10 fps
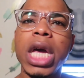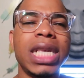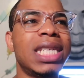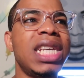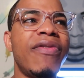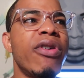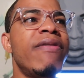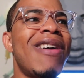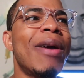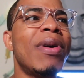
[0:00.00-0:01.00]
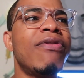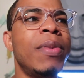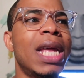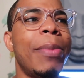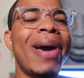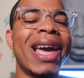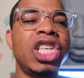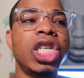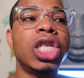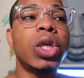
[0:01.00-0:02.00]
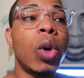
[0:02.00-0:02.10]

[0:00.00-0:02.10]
It's a safer environment for me to get packages.